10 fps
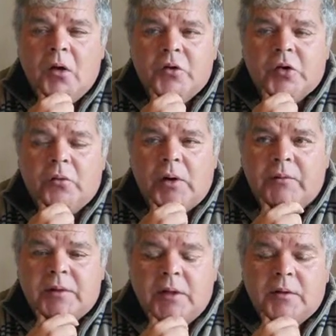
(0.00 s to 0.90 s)
should
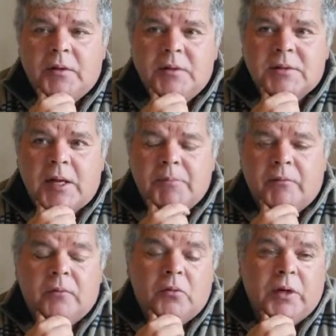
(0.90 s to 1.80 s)
gravitate to this type
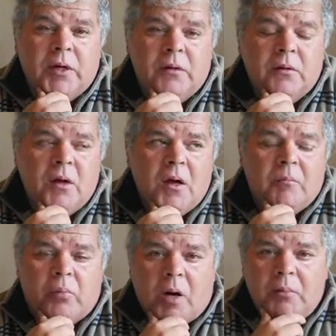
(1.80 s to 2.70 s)
of learning
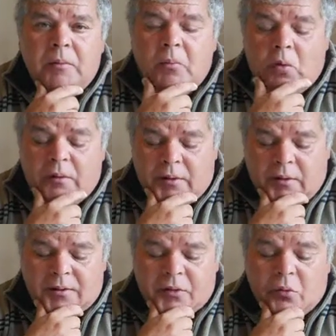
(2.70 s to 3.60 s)
probably more than
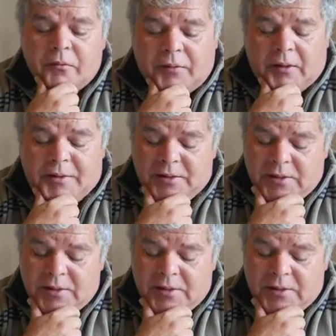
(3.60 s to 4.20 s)
us old fellas.